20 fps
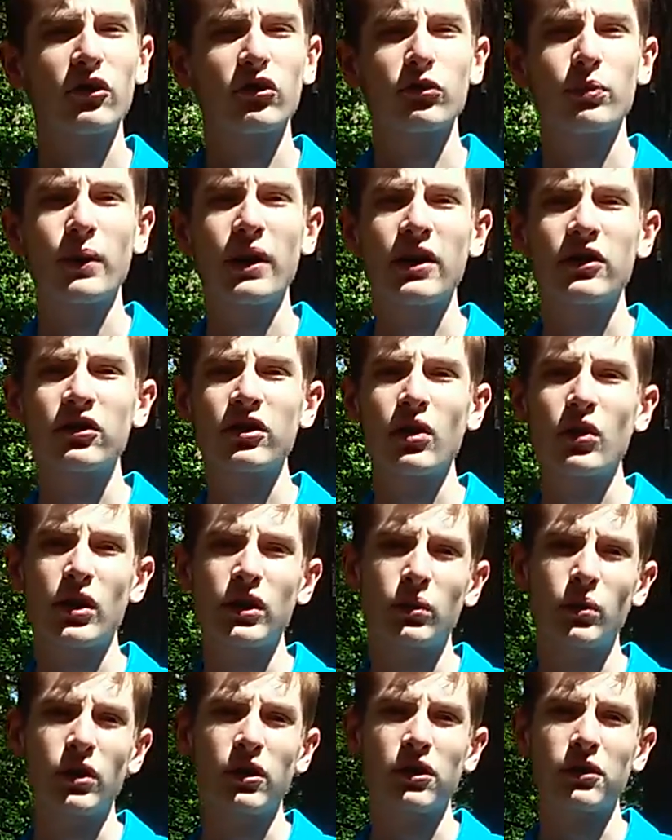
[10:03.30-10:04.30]
as sprays go,
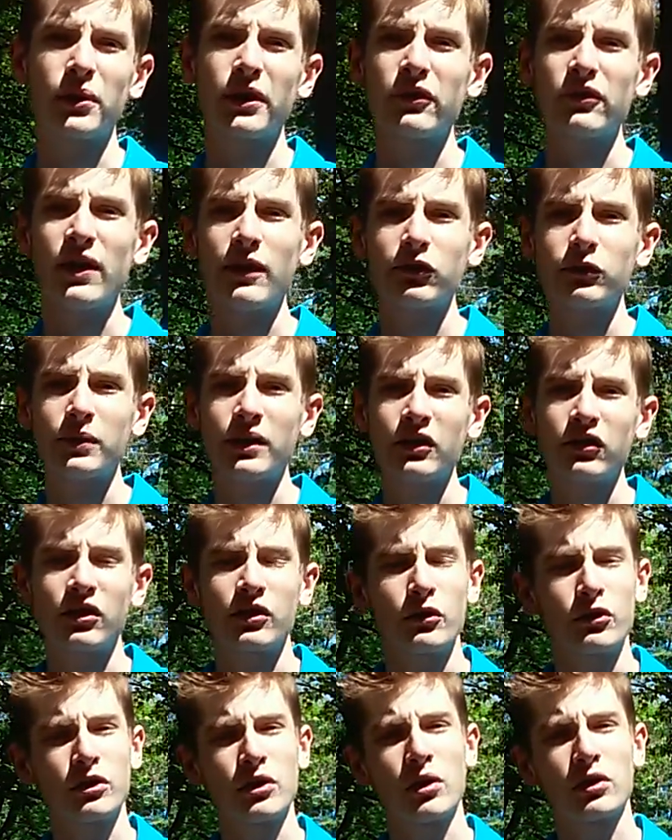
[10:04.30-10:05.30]
anywhere 3 to 5 sprays. I
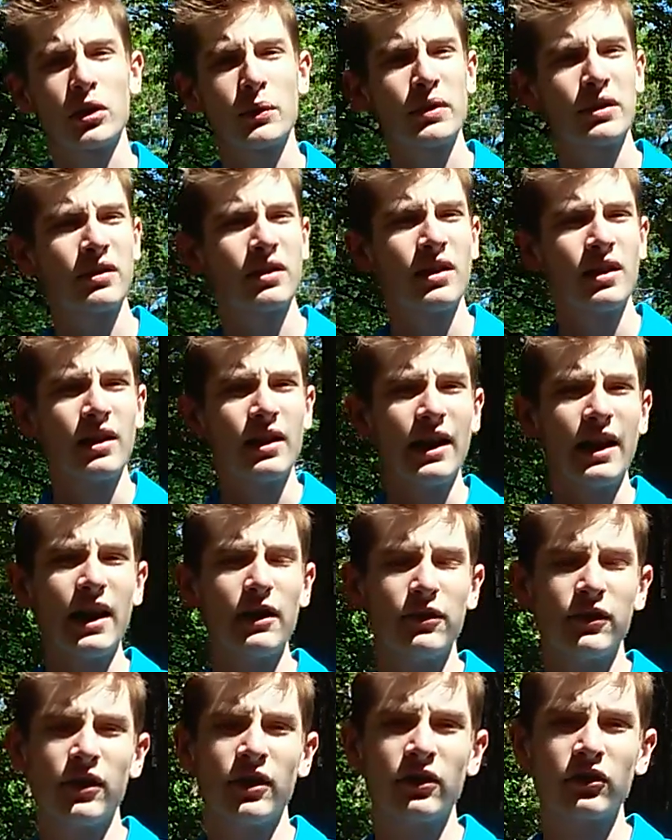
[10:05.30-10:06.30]
think you can go a little bit
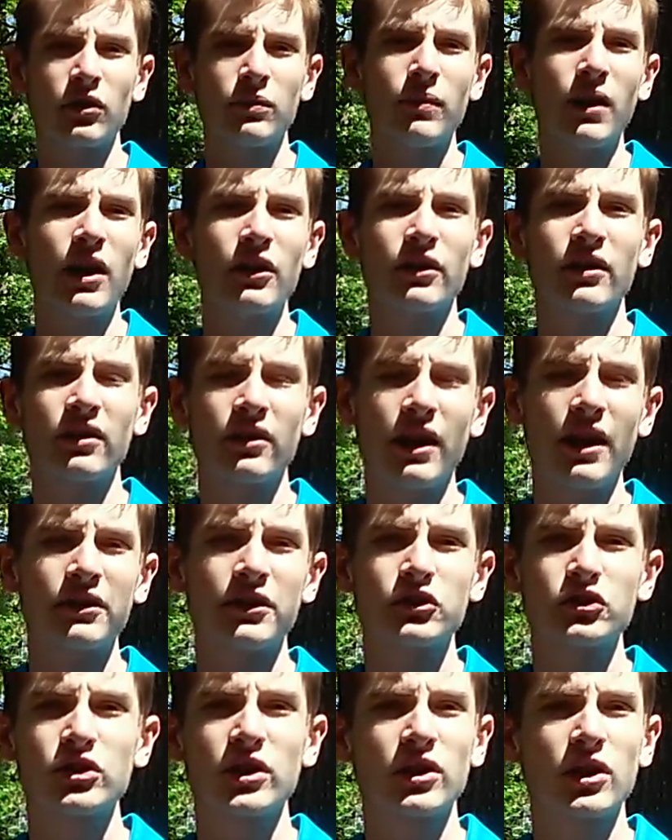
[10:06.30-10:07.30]
heavier to moderate on
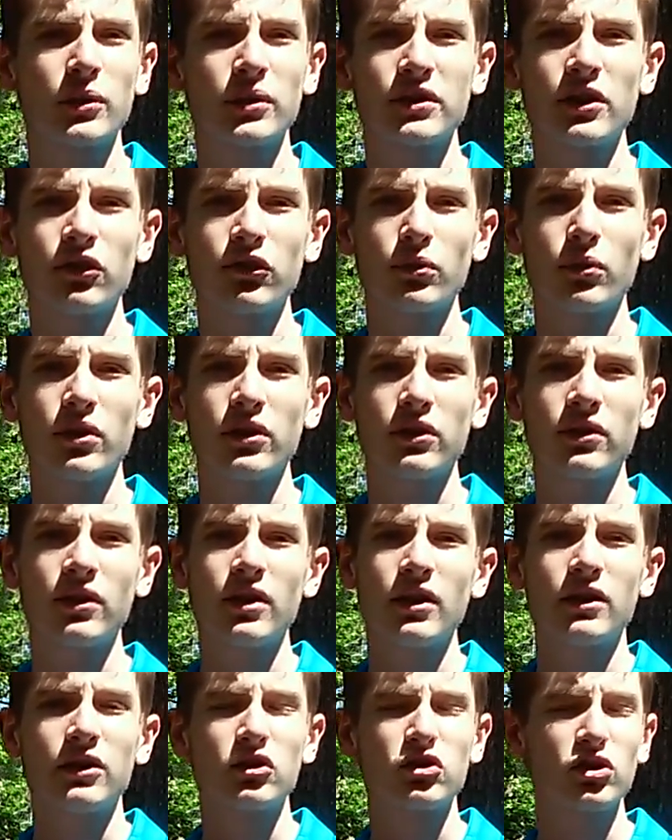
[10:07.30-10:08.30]
the trigger with this one.
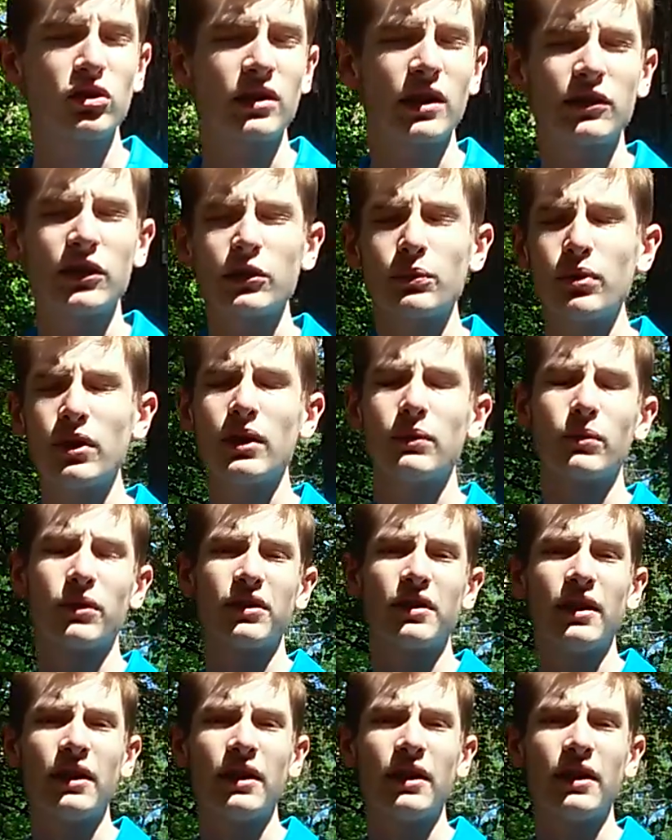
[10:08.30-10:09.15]
You shouldn't have any problem with